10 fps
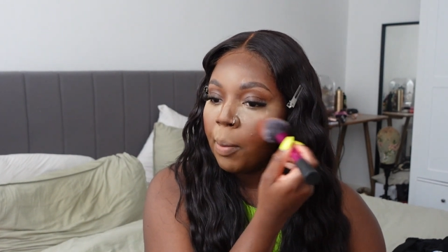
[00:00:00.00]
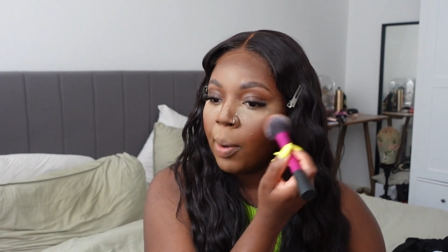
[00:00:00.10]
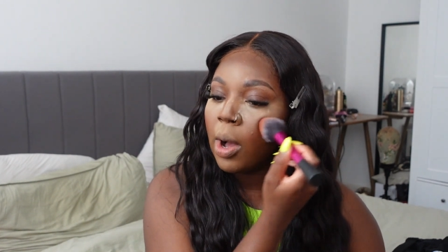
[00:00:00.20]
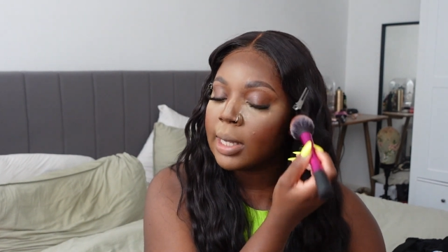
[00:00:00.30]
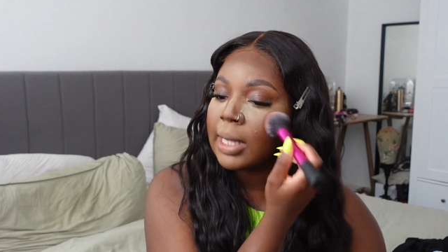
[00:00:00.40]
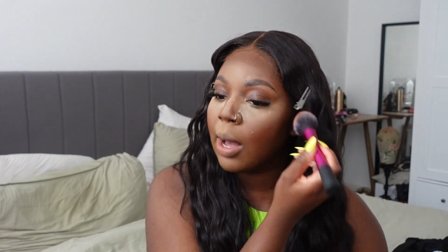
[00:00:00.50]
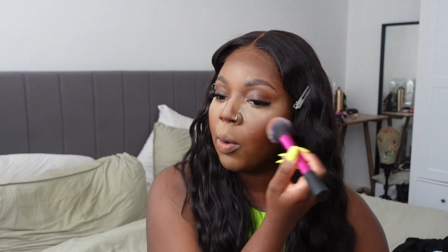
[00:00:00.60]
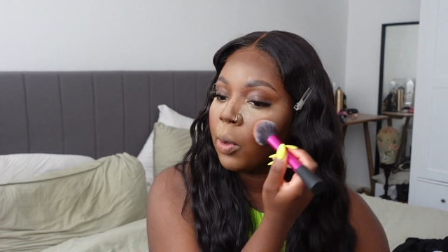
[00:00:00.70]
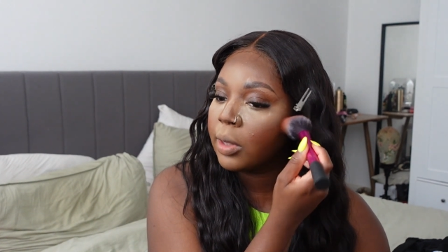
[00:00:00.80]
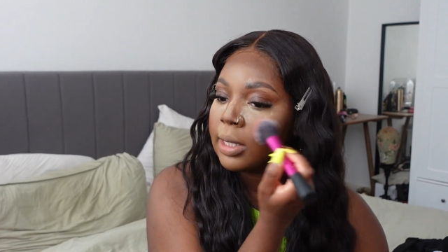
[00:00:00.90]
pass
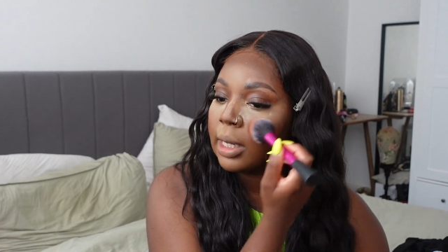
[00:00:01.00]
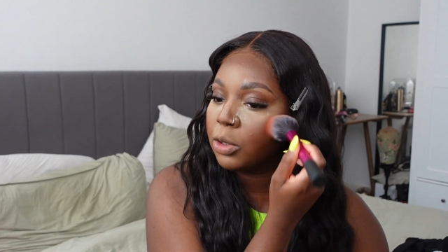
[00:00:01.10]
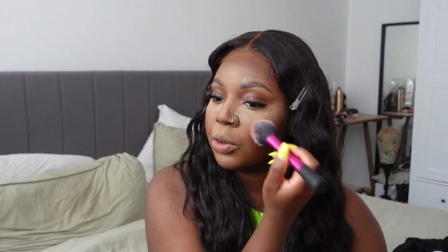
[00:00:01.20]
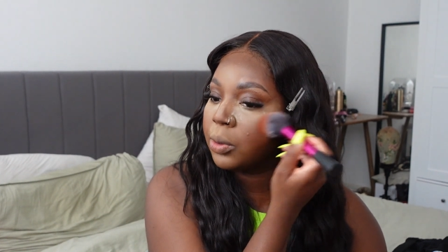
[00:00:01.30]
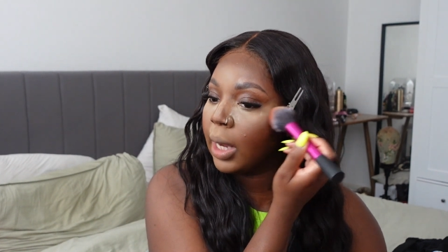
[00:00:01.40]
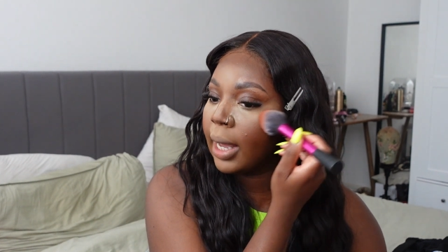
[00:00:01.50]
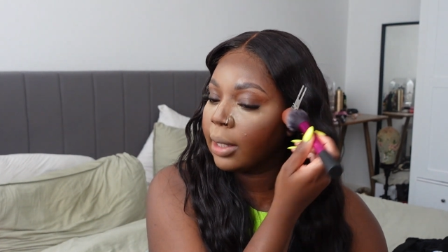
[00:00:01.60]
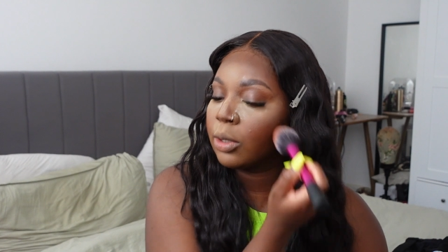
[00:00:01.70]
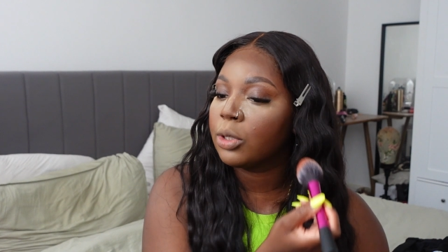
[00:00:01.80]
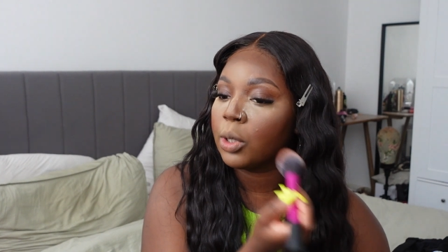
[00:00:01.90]
out on the central
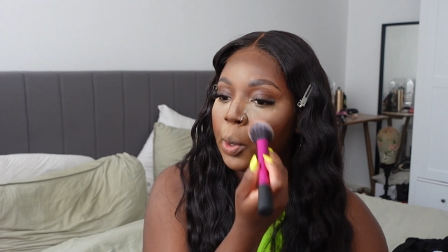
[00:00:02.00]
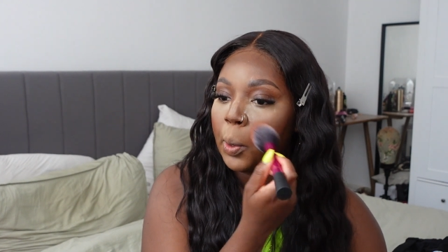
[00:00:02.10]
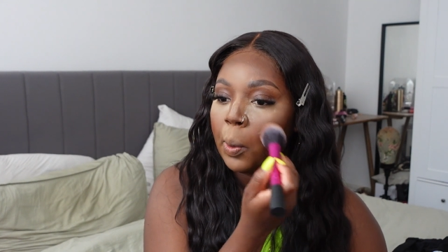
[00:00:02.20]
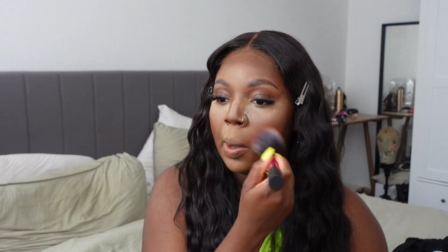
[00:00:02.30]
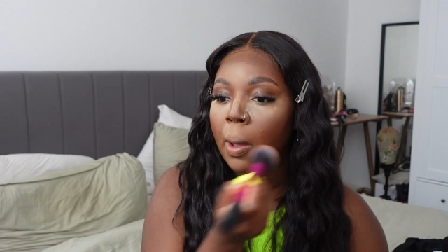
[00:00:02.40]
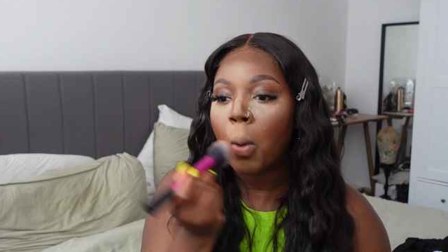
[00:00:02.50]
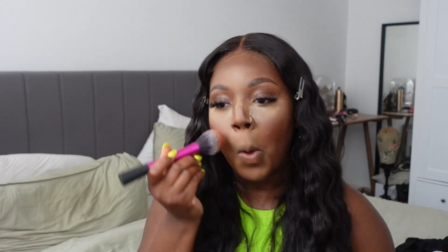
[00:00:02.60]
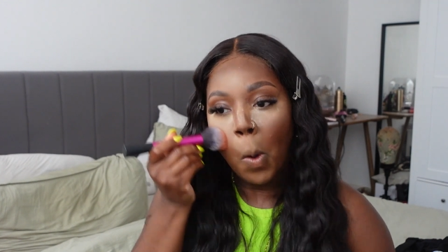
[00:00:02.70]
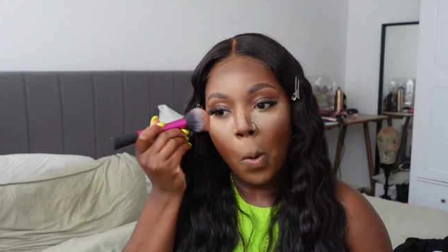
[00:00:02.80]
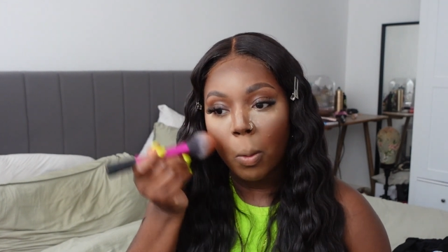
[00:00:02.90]
line, so
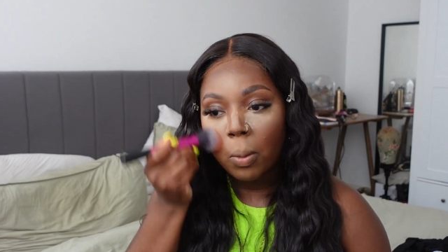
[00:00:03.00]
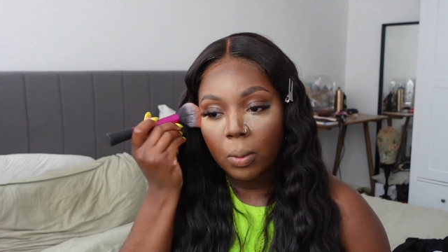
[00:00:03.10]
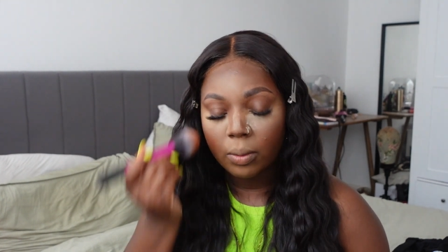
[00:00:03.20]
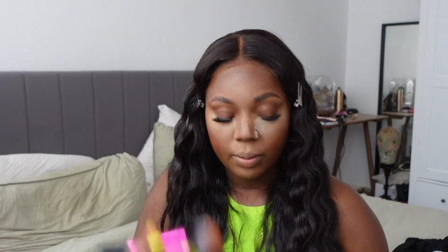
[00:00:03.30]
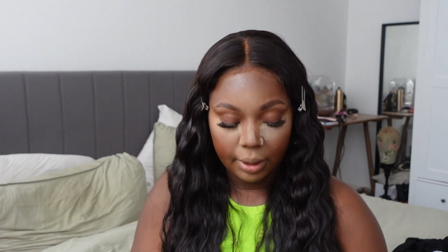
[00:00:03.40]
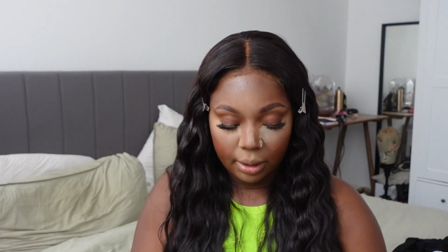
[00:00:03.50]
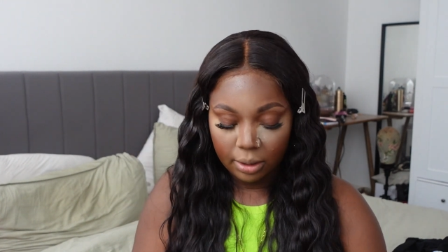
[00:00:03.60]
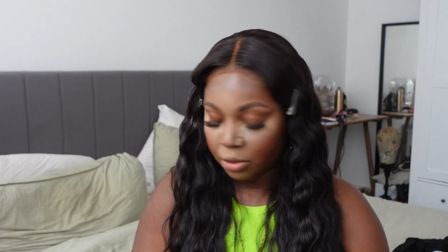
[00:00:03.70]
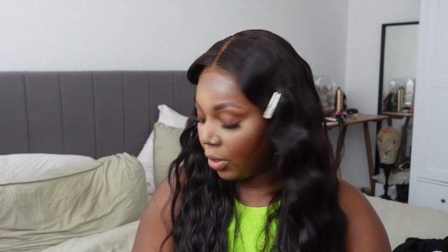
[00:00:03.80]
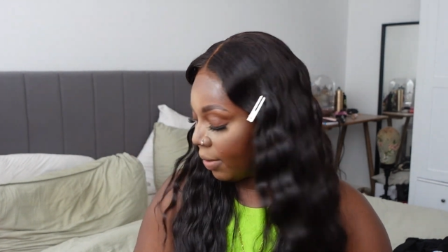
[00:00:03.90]
we're
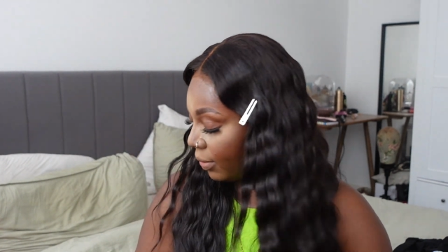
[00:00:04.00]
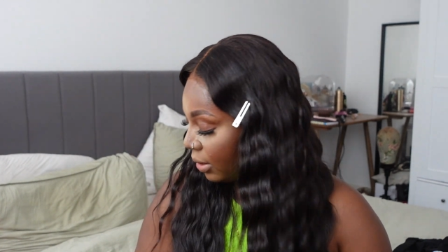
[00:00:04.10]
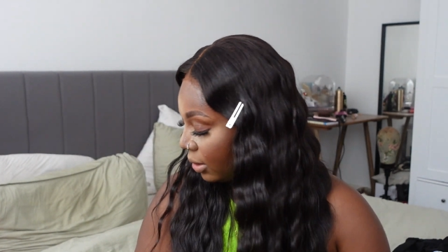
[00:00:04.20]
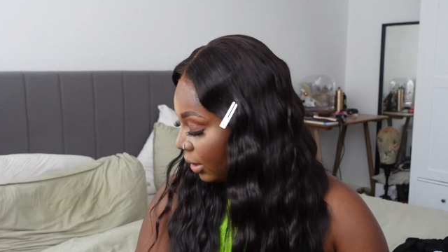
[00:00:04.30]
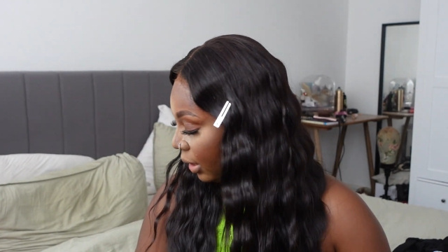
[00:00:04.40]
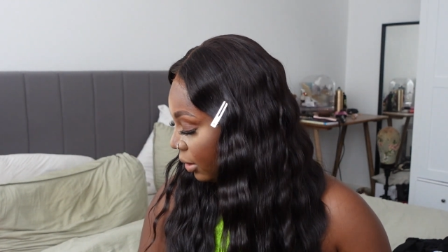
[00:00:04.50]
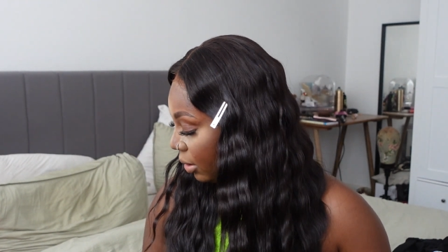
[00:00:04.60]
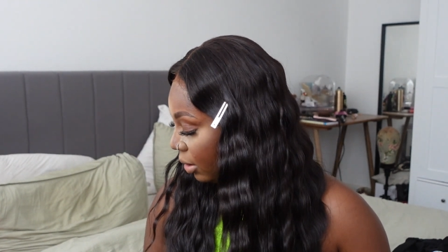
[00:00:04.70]
gonna drive instead.